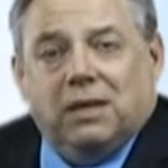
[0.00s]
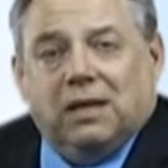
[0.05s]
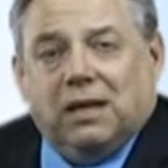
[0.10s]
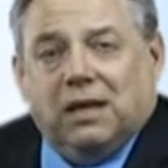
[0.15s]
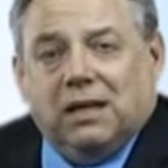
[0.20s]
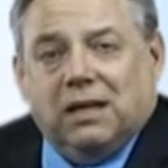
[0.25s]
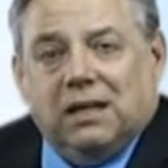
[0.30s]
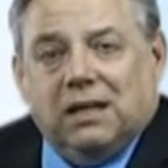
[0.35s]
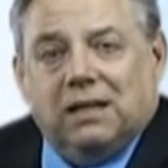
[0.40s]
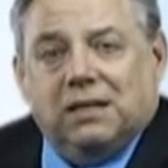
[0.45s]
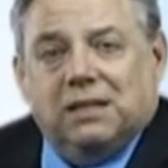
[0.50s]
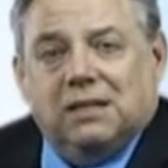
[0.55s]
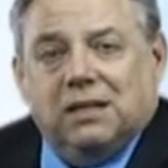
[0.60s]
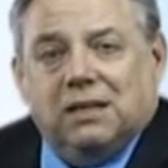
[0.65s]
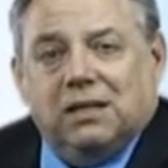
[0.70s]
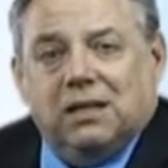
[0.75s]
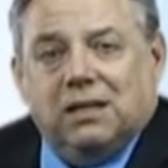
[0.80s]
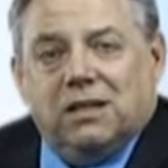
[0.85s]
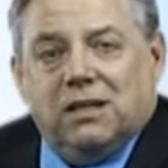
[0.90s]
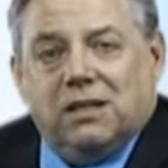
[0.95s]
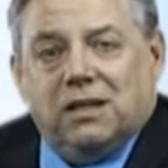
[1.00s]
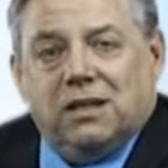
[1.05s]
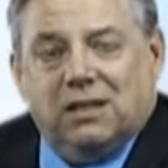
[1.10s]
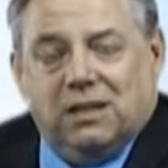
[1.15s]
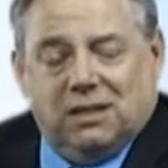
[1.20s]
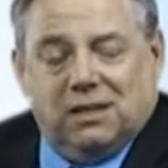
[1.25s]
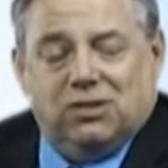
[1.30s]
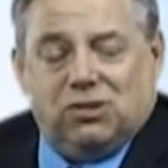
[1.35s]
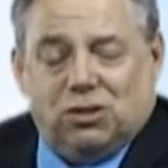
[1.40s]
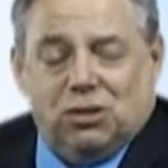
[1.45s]
and
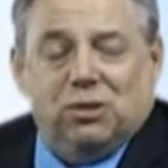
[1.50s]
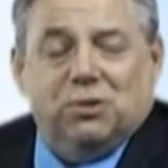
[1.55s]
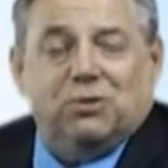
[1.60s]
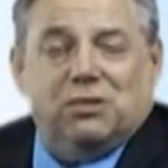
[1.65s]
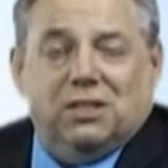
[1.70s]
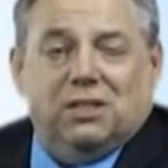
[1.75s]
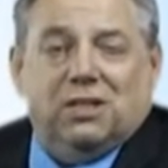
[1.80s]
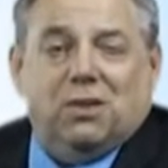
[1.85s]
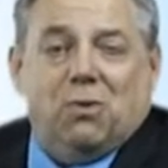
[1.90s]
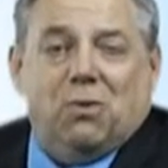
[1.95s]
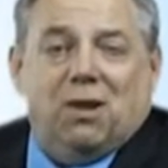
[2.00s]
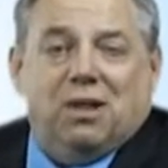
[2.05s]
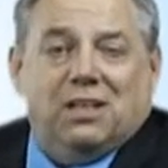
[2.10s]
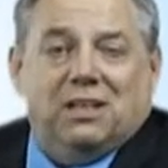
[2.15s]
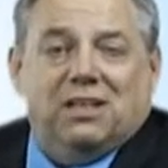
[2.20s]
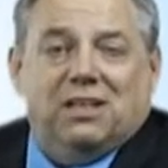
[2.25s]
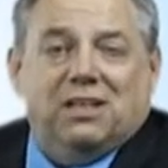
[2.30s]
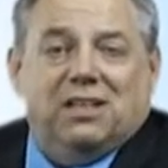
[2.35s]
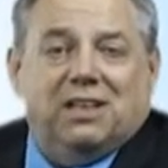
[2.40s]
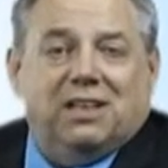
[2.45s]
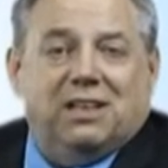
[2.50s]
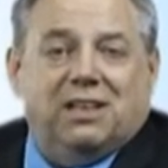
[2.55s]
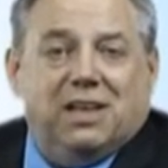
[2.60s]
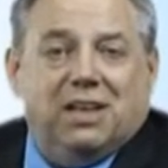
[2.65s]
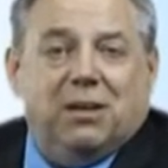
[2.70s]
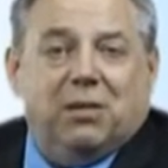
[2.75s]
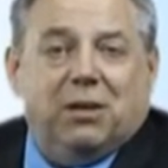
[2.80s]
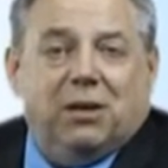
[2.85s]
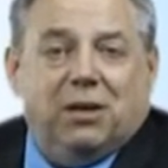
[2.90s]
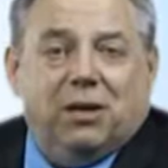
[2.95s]
it shows in the quality that
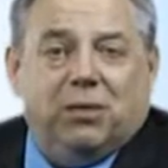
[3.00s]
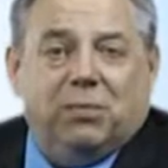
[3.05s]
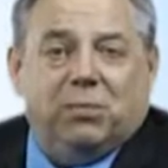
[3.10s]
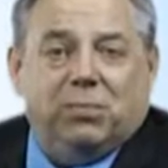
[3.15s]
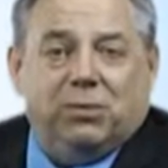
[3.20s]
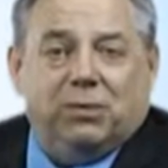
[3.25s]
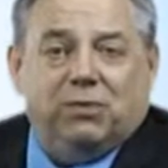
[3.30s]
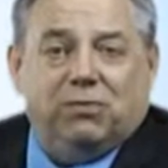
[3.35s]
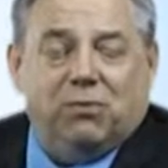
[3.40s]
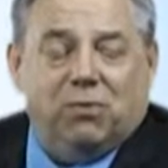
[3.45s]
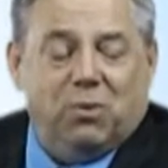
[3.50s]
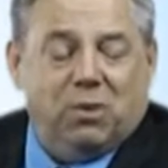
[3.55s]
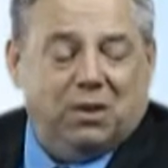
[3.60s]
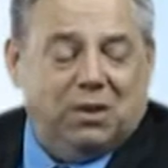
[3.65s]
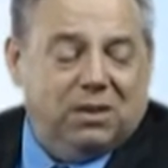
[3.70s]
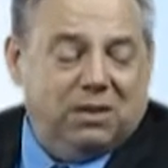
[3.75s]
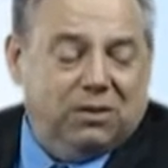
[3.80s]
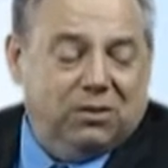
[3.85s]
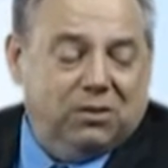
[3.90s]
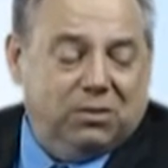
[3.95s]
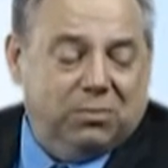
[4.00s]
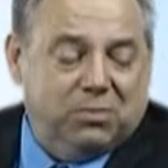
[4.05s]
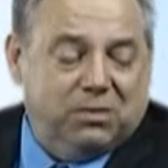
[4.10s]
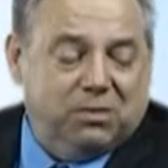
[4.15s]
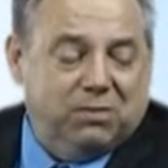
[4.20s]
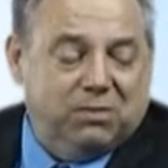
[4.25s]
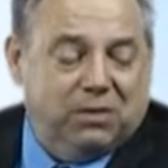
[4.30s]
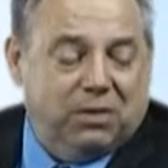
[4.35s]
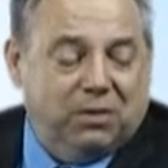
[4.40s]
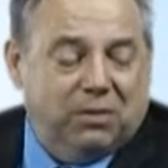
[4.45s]
they put forth in terms
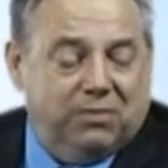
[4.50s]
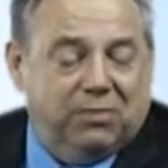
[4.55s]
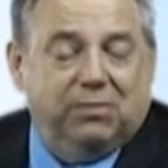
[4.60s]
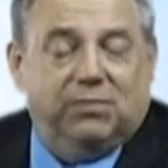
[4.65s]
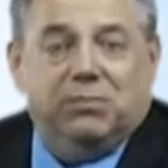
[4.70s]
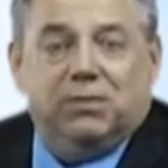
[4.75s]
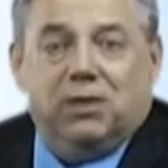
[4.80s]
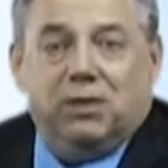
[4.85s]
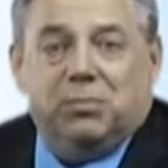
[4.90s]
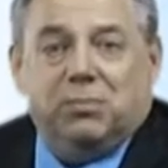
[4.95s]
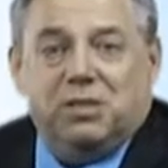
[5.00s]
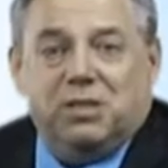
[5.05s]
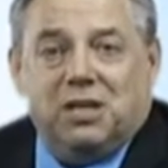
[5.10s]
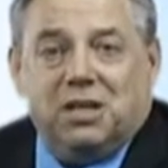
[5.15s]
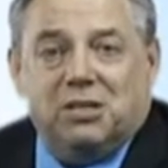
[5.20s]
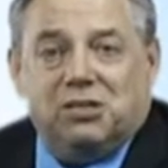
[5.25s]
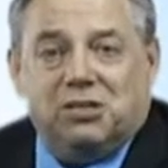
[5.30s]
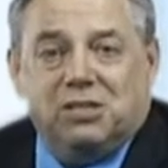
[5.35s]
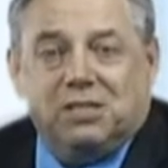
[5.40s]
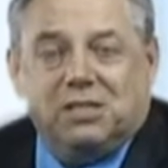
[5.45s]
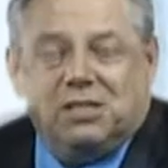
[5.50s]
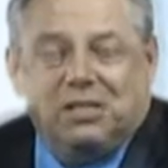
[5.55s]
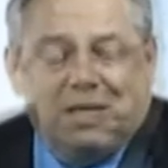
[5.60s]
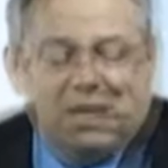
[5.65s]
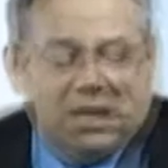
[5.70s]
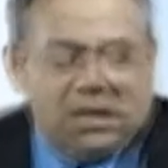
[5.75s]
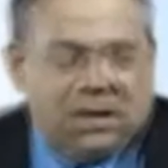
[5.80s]
of their productions.